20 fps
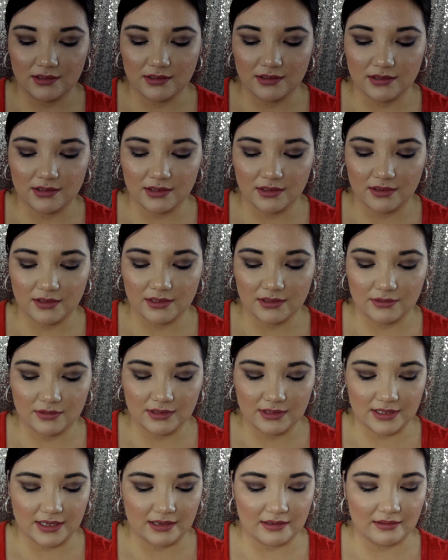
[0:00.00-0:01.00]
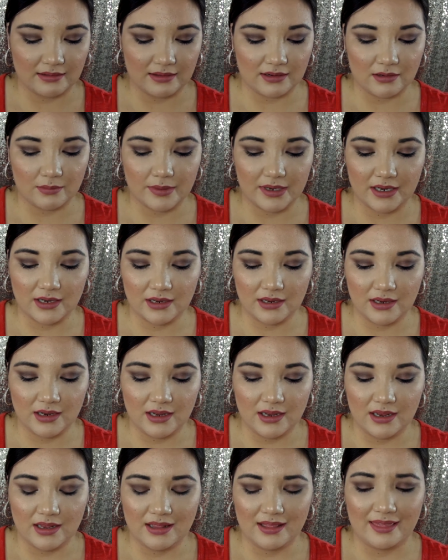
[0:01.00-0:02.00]
So this one's like a little bit
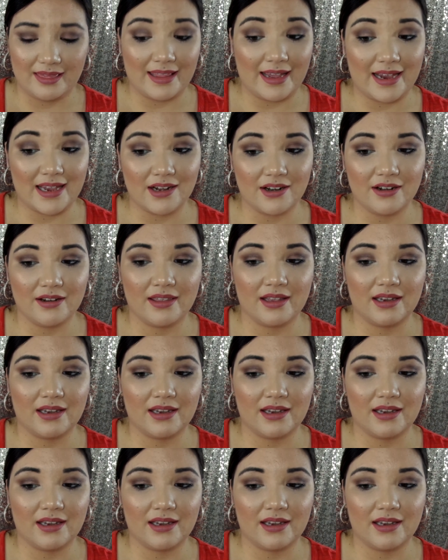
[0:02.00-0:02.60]
lighter